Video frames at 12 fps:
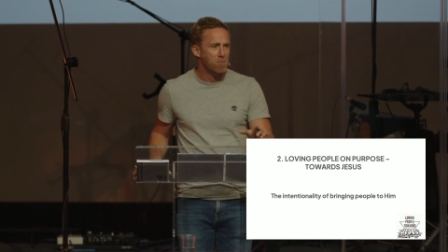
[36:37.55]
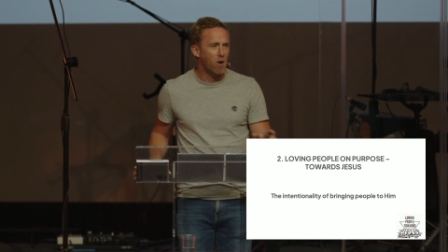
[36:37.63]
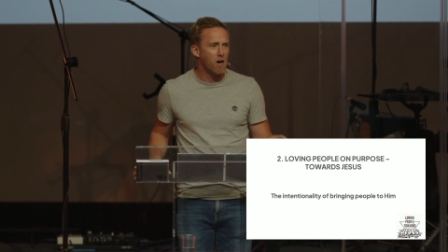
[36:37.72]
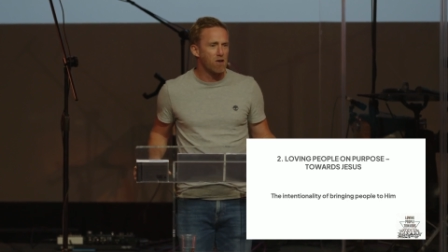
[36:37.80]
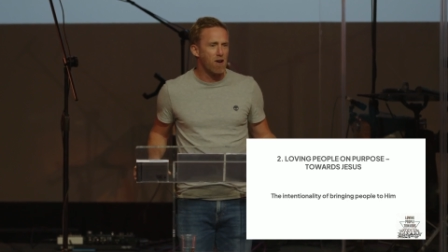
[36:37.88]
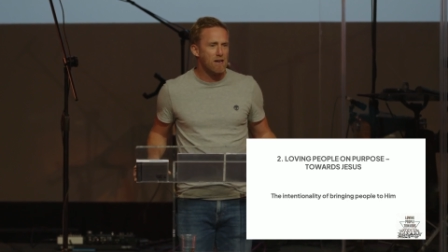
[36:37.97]

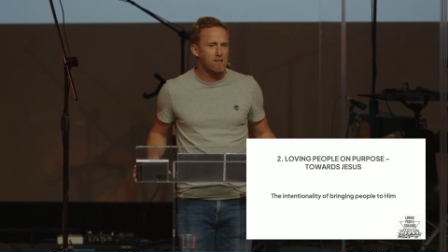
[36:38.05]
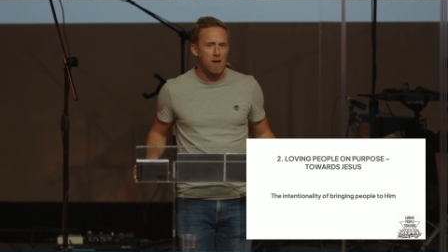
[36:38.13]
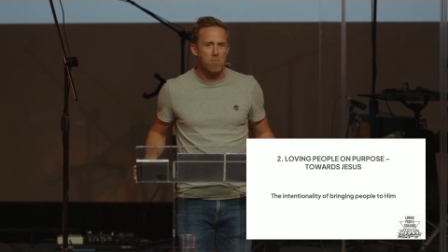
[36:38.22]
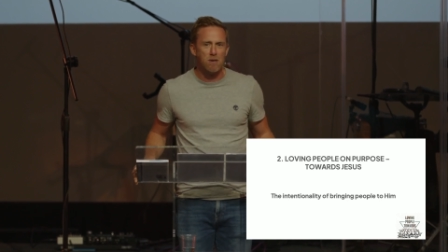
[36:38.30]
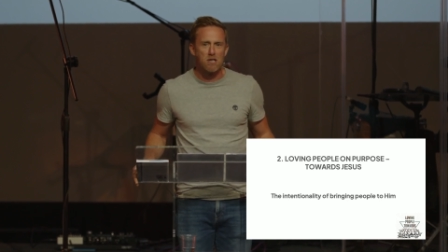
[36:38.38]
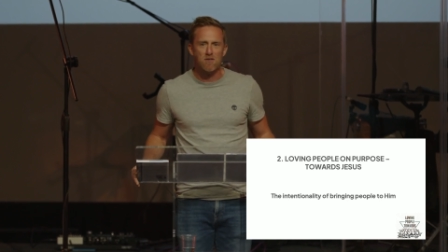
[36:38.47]
My greatest
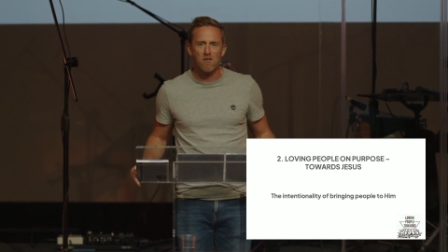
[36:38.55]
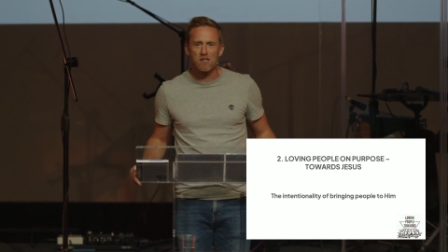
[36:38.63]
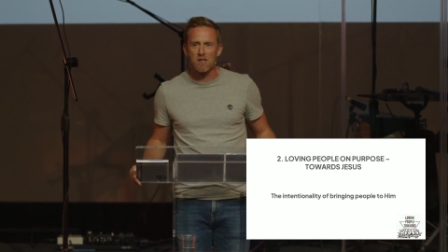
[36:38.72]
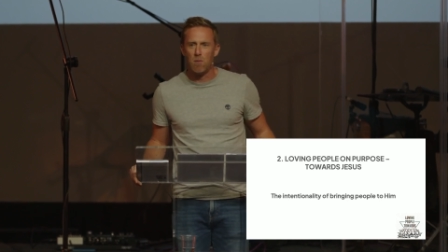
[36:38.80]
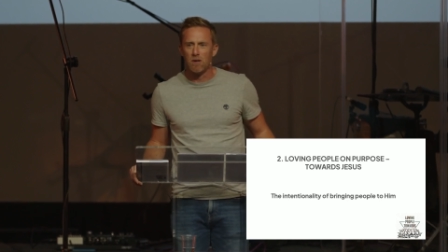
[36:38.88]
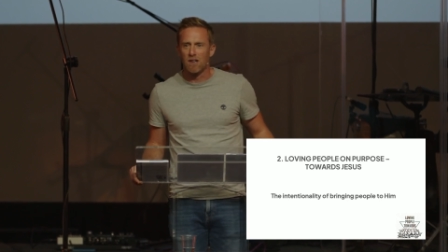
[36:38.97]
ambition for
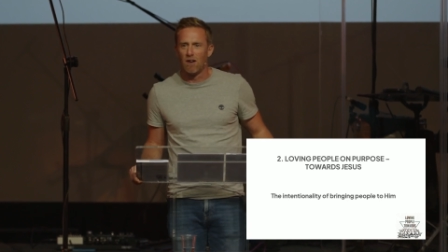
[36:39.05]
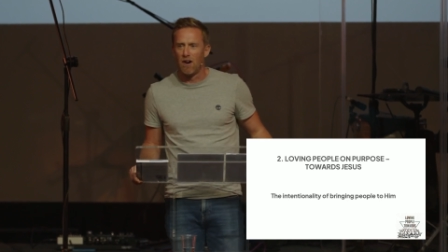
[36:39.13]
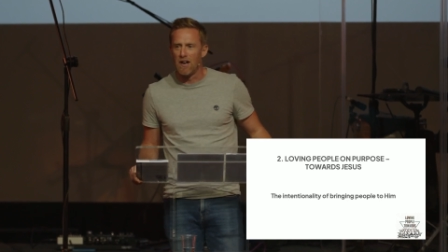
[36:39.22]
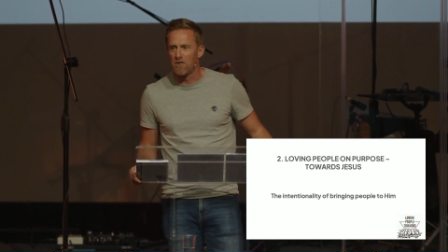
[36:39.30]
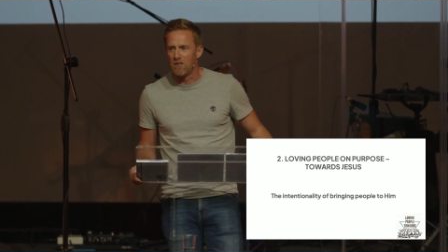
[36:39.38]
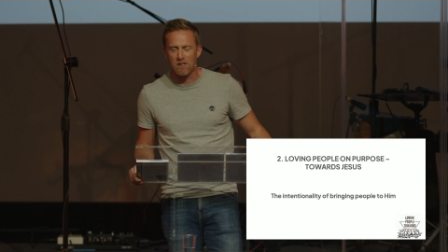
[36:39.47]
someone's
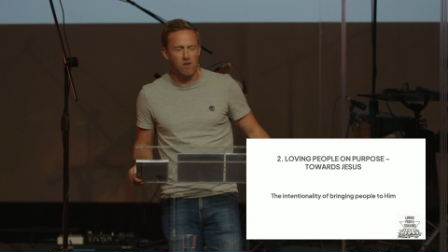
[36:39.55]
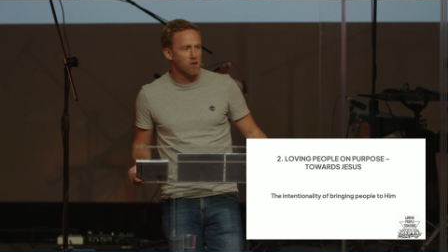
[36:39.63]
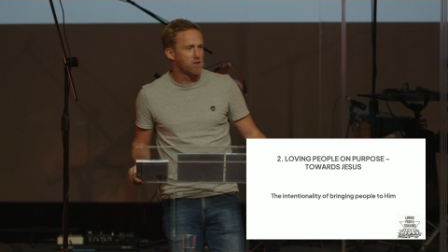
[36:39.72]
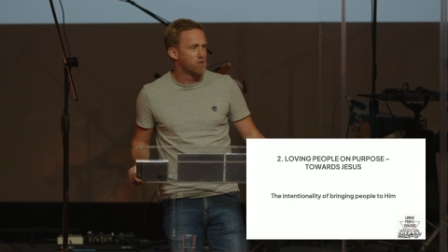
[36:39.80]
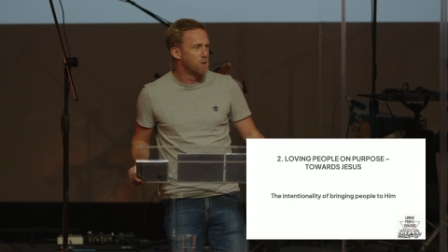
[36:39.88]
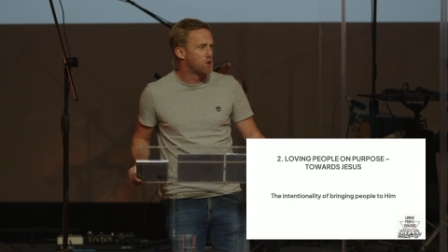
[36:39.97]
life is
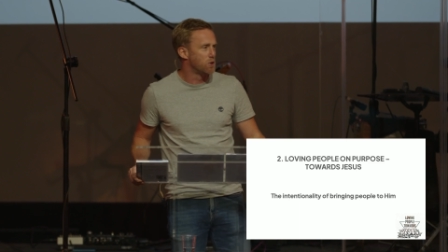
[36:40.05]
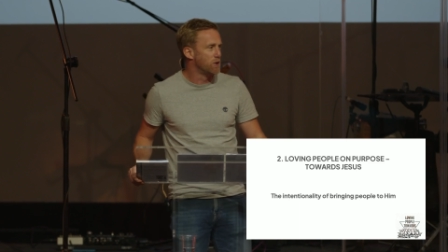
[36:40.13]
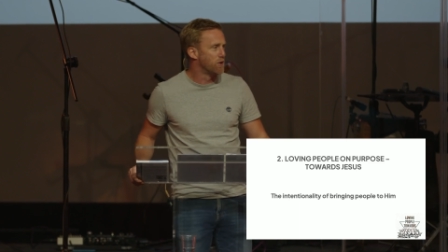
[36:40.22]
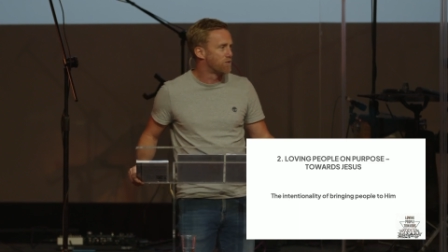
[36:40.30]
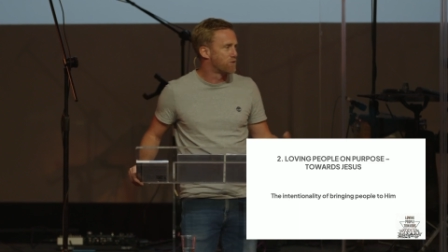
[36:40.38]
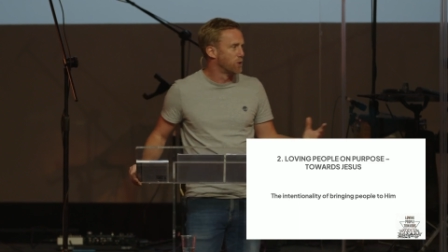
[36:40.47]
not to
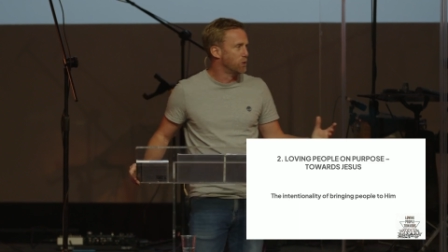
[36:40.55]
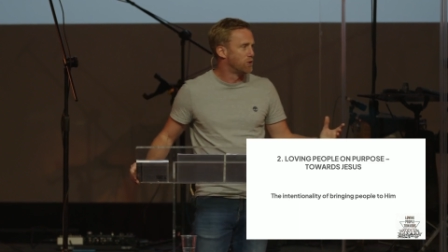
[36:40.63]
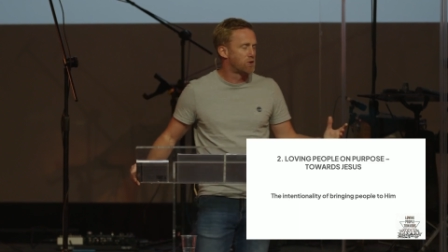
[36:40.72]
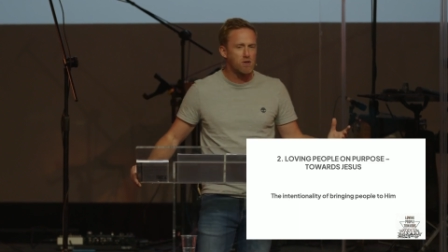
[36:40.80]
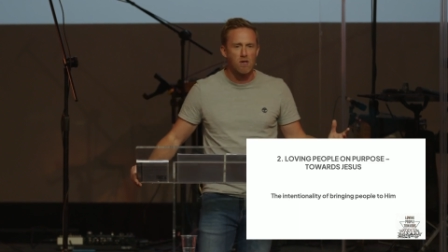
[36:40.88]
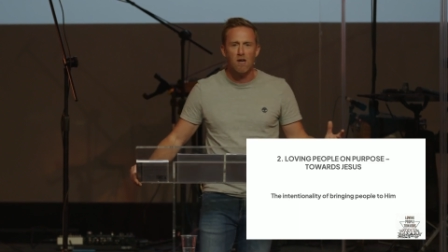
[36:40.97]
enjoy the
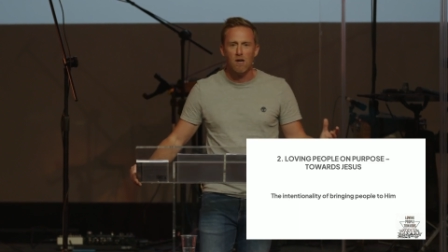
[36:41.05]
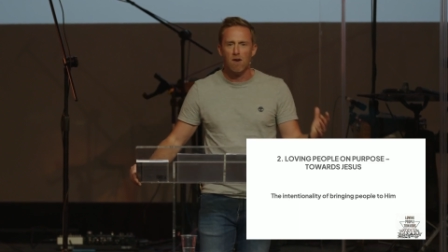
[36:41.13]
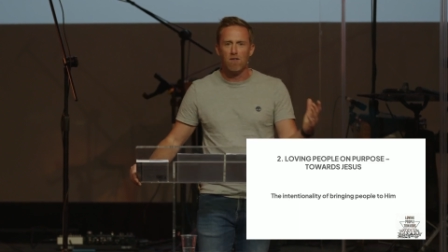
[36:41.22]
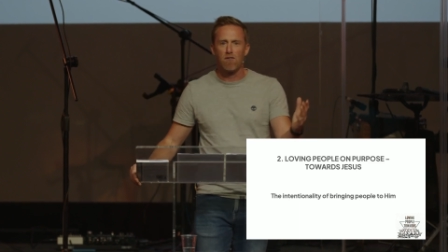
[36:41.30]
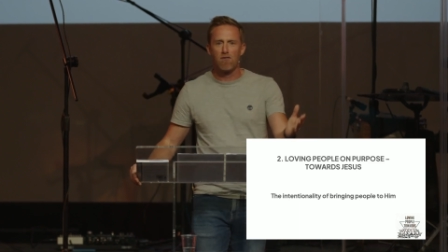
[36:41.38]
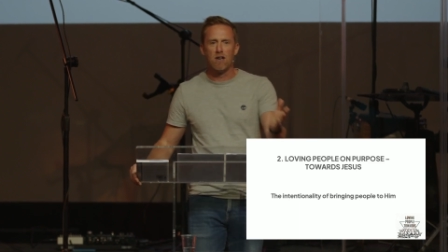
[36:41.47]
fruits
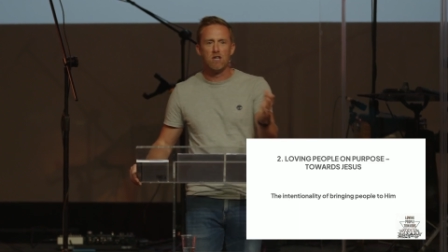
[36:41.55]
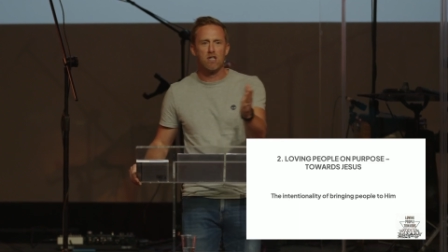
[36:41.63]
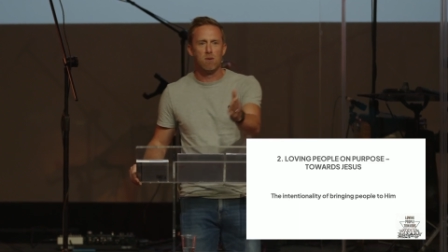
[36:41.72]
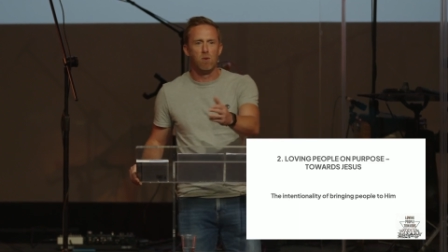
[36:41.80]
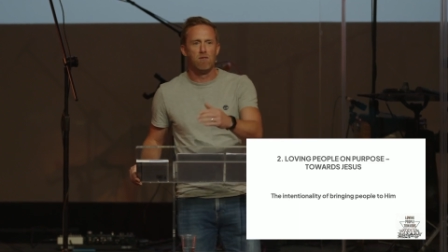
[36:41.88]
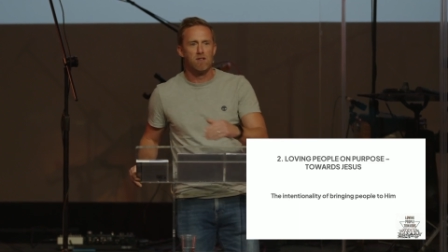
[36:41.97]
of a
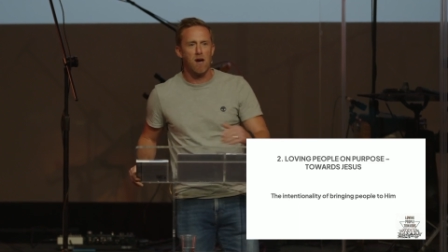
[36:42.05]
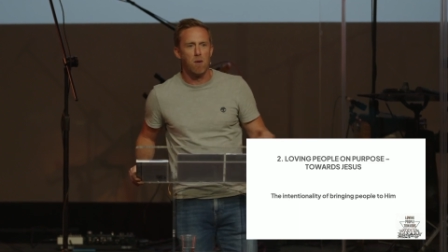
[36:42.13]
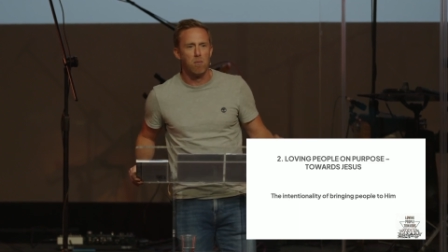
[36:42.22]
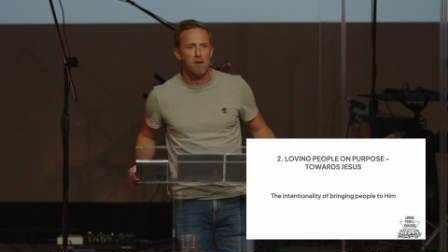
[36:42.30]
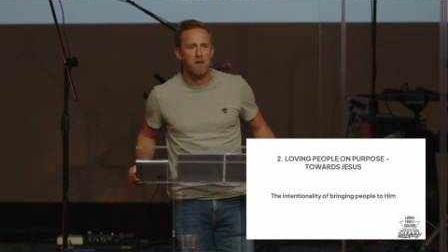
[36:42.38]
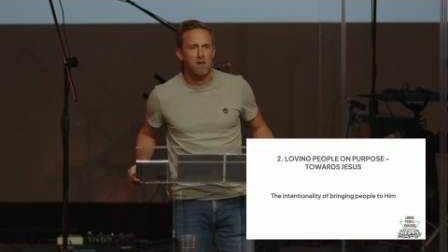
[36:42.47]
friendship with
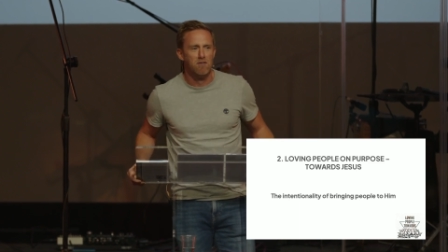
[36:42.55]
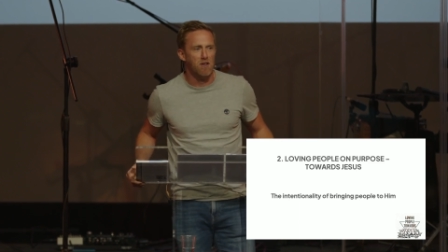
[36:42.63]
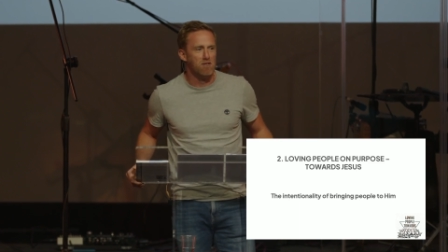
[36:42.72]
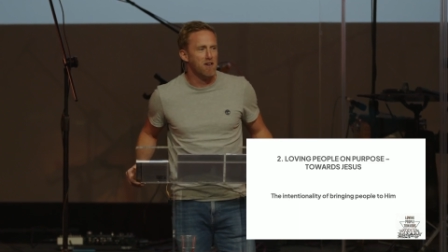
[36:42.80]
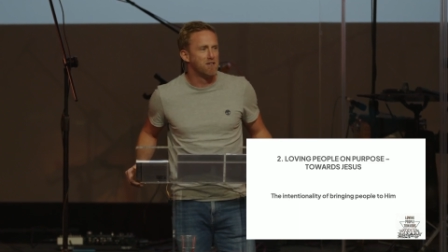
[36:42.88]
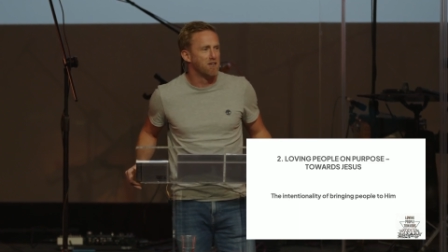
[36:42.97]
Dub
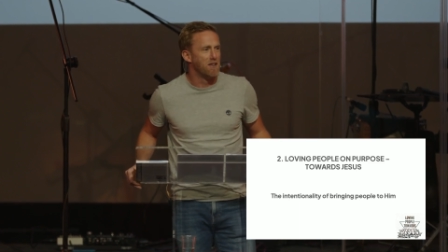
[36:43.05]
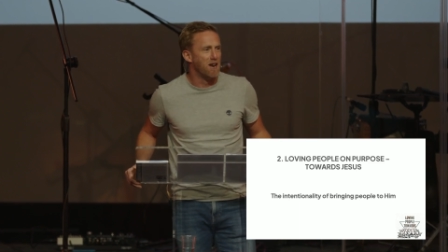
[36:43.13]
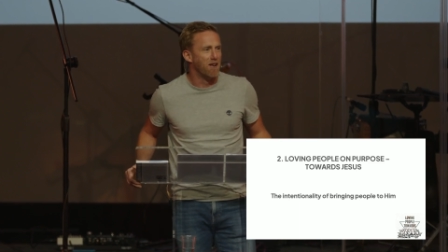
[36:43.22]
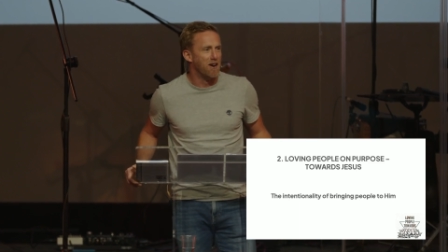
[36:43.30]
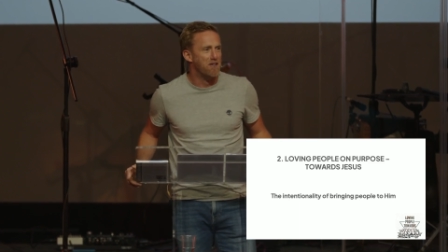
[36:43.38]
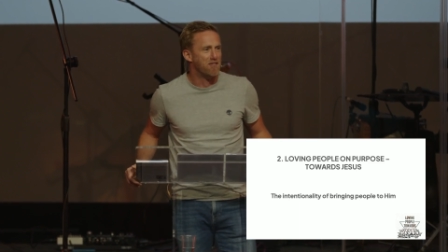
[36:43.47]
for the rest of
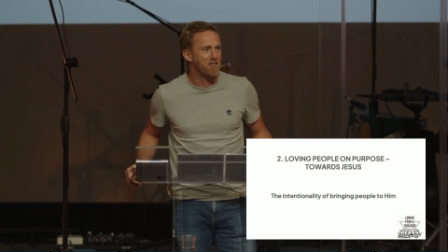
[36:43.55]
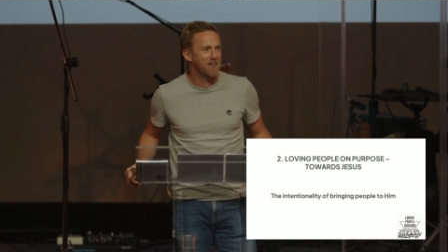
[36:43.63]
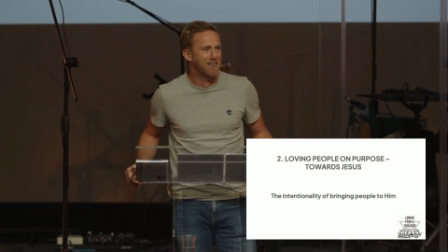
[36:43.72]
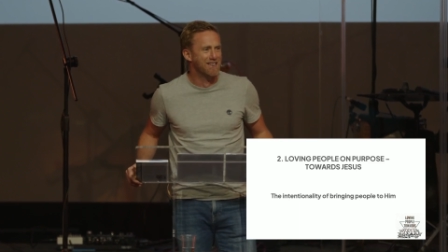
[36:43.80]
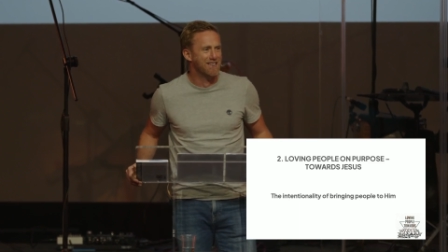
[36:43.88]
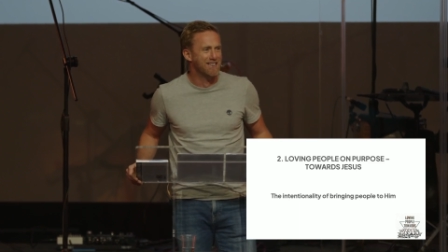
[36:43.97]
their life.